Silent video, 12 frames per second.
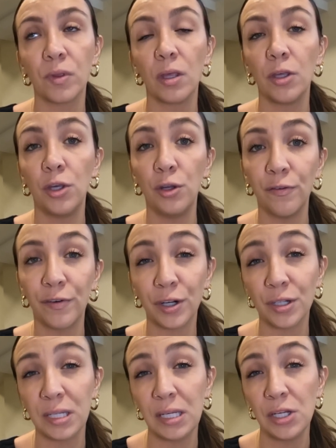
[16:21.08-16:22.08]

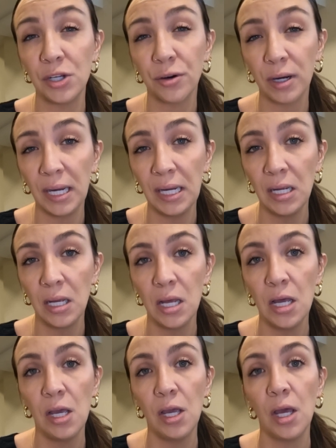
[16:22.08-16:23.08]
university degree.
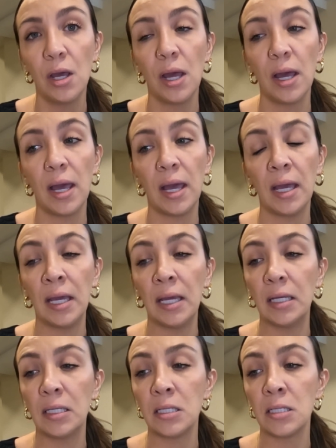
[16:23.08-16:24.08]

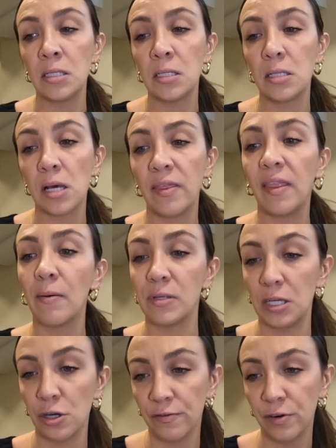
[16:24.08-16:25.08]
And I think that was it,
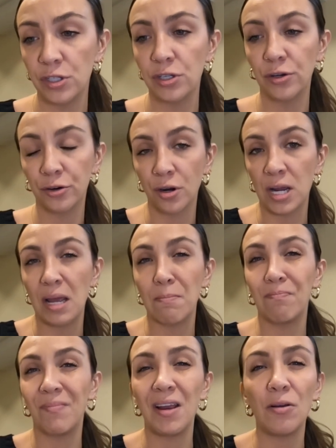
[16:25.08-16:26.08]
your university degree. And
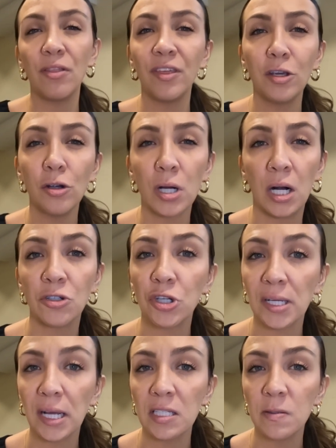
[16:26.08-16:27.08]
I don't think your
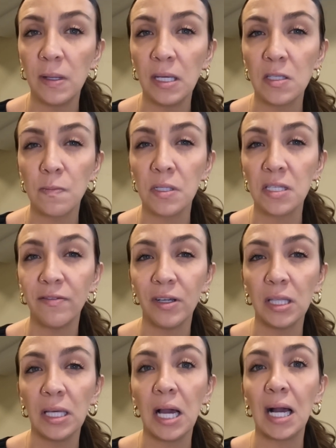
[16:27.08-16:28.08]
contract has to be
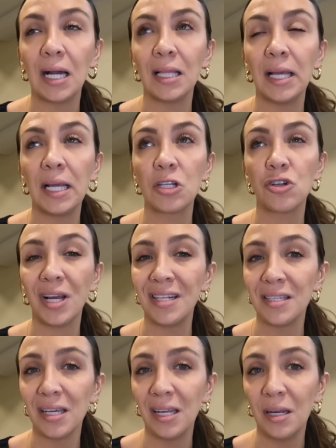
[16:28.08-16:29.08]
specifically like
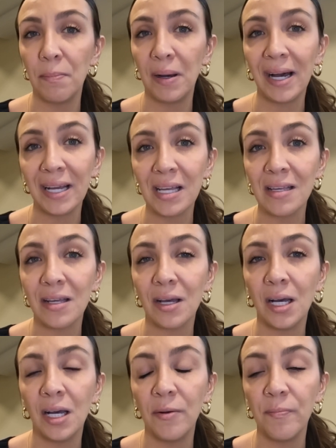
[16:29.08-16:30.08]
translated by
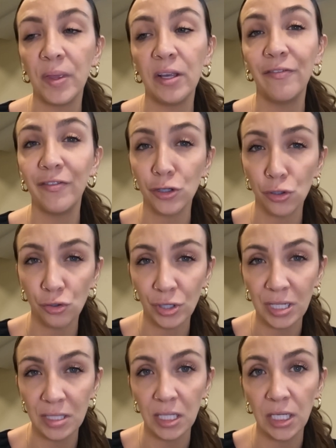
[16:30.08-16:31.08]
an official
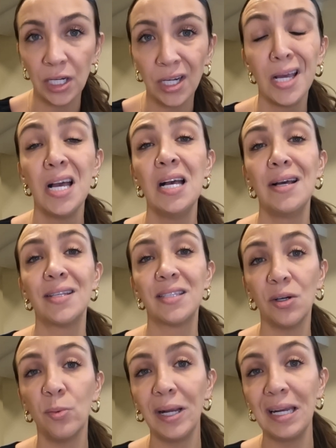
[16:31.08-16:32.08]
translator.
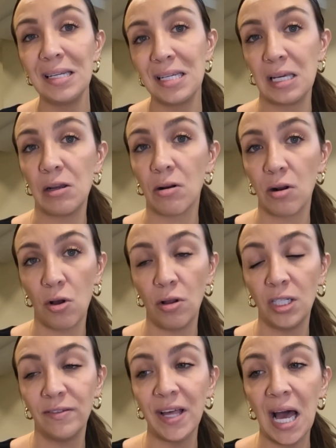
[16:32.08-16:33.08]
Still waiting to hear on
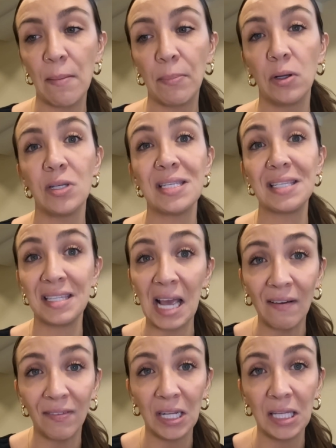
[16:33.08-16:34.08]
all of that, but
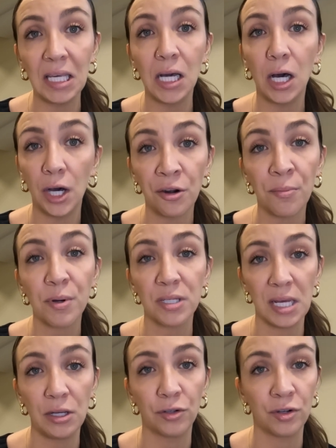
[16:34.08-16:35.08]
definitely
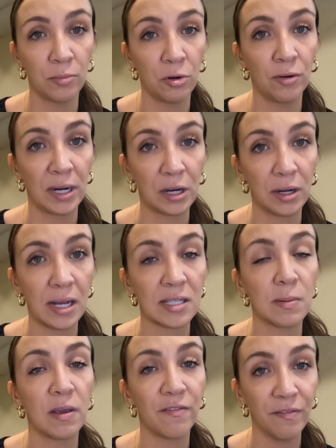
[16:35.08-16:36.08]
100% your criminal record has to
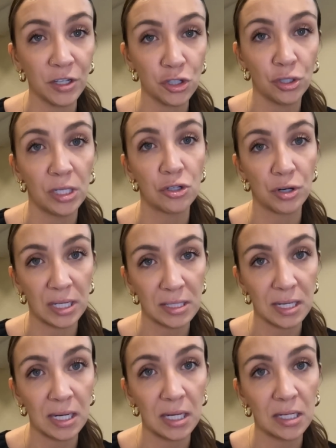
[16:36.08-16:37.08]
be officially
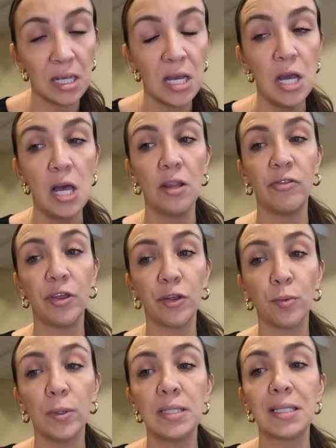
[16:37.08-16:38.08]
translated. The other
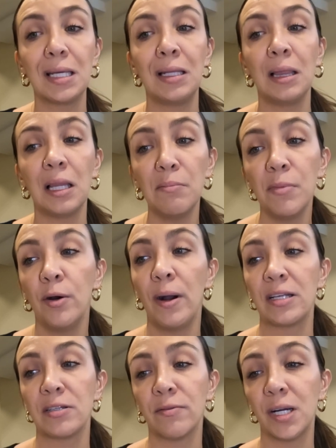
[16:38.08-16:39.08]
ones in limbo
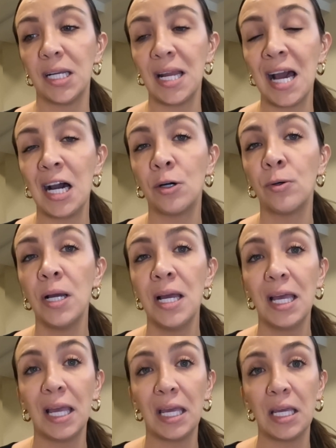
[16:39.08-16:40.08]
as of right now
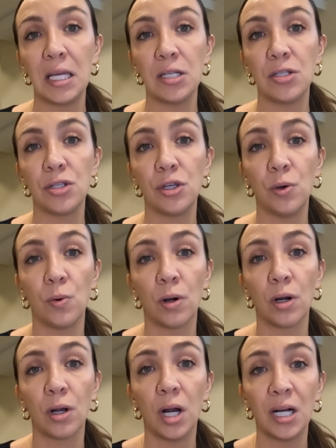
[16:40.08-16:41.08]
is your
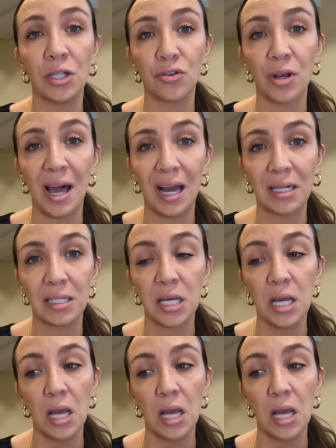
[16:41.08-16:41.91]
contract,